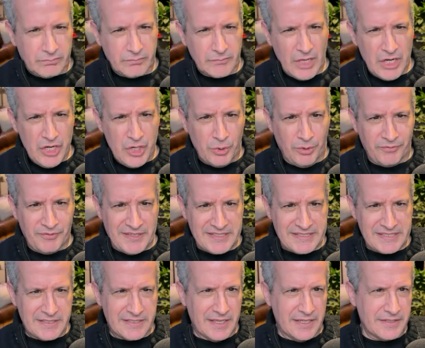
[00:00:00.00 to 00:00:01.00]
No offense
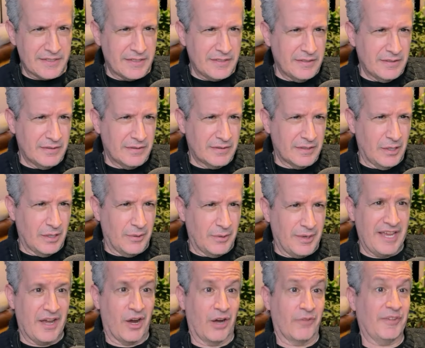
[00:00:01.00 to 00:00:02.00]
intended. Oh, hey,
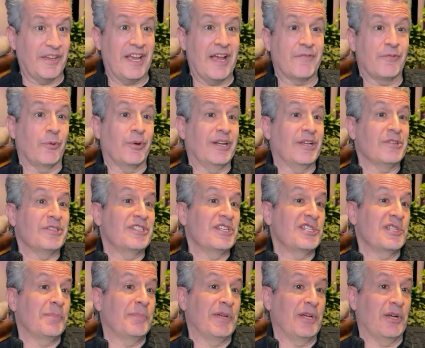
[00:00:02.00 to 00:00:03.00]
Harvey. Everyone else
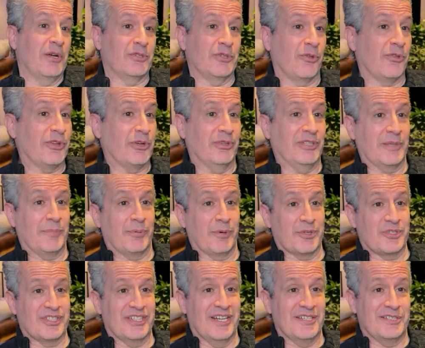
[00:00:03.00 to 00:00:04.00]
disappeared. You're the only
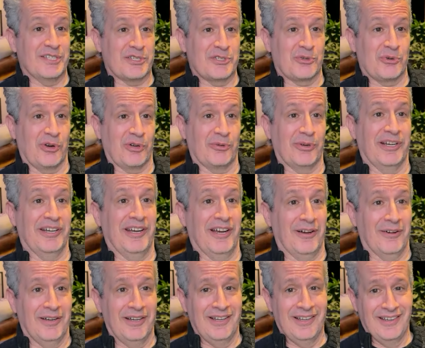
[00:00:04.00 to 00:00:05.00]
person on Discord right
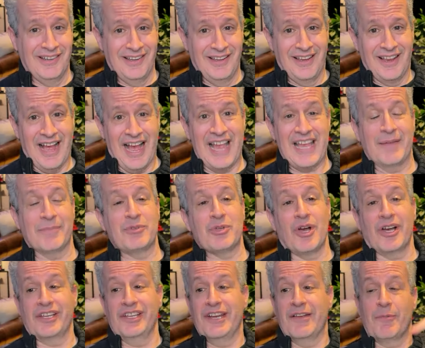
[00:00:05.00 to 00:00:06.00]
now. I am
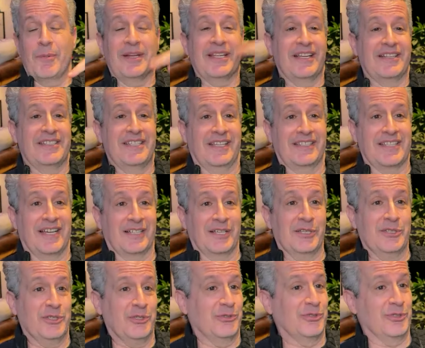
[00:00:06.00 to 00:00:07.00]
talking to everybody on TikTok and
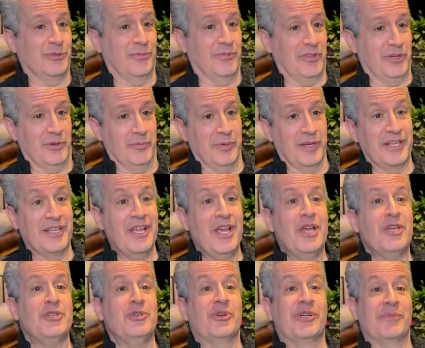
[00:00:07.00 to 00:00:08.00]
YouTube, though, but
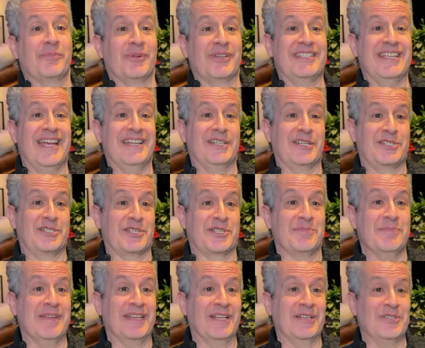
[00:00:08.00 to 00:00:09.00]
you could pretend it's just
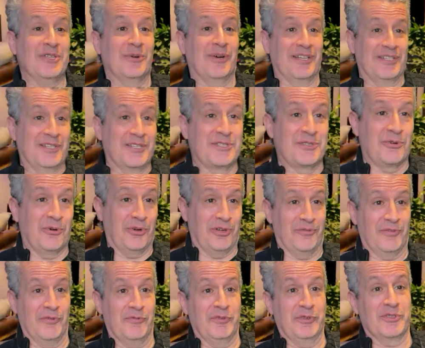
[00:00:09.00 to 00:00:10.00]
me and you on Discord if
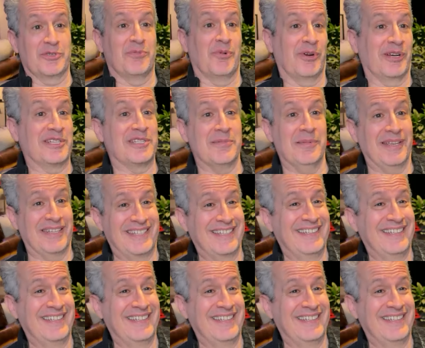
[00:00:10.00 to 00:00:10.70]
it feels more intimate.